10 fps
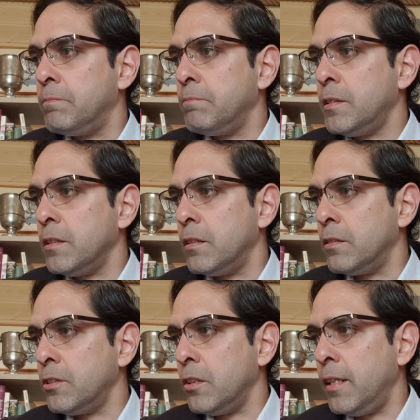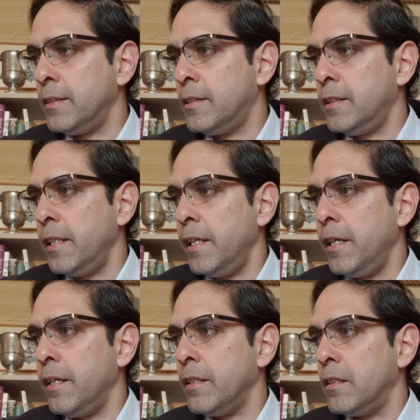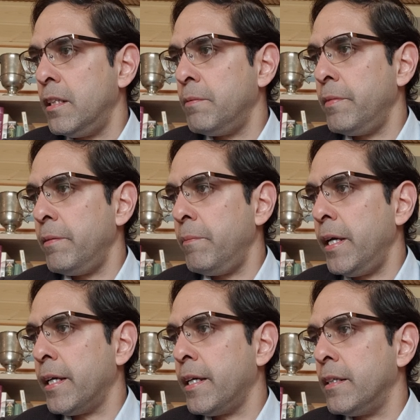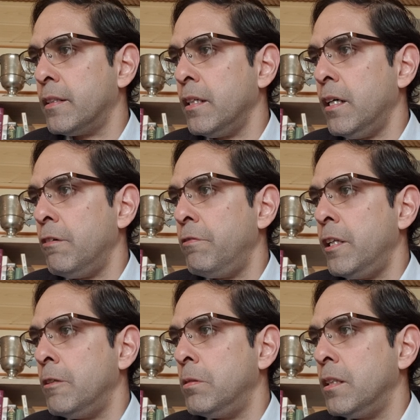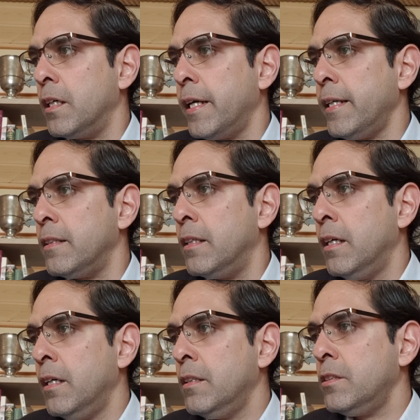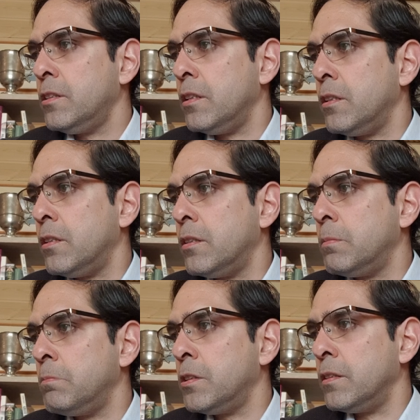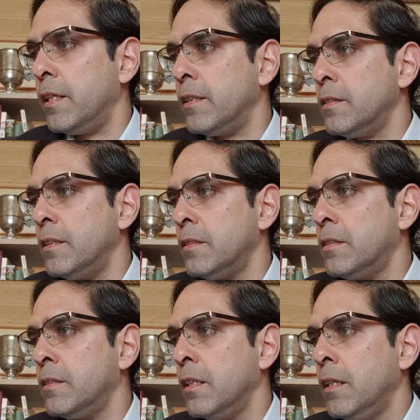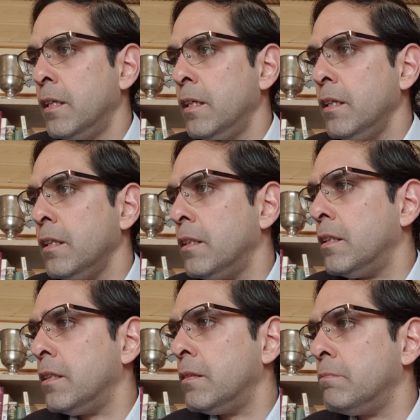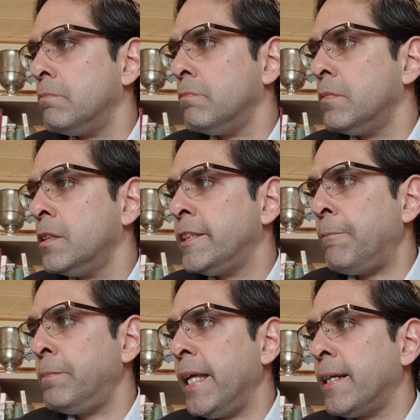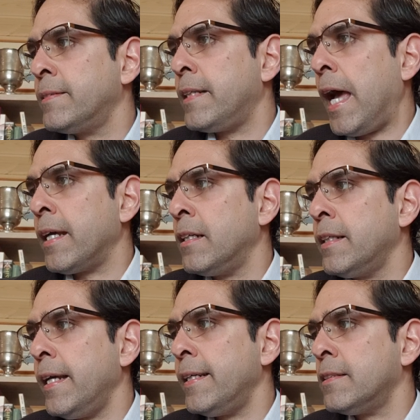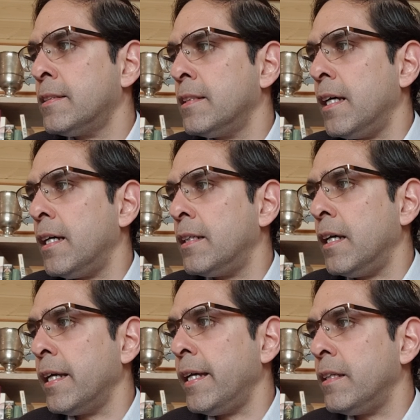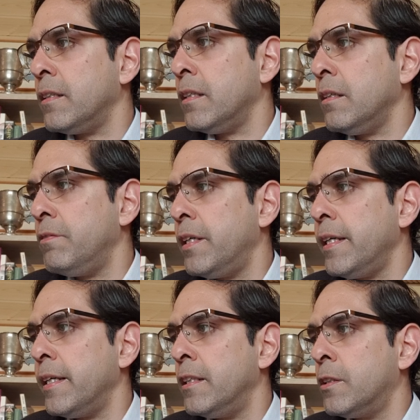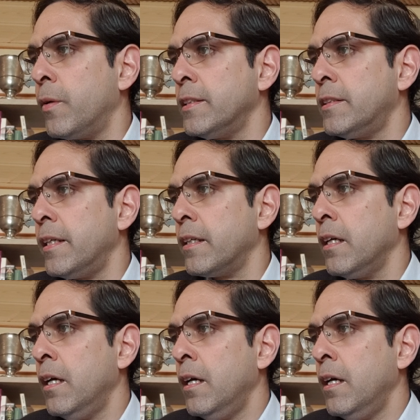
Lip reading: So let's see here. Let me make it available again. So there is this septic tank case, and again, very interesting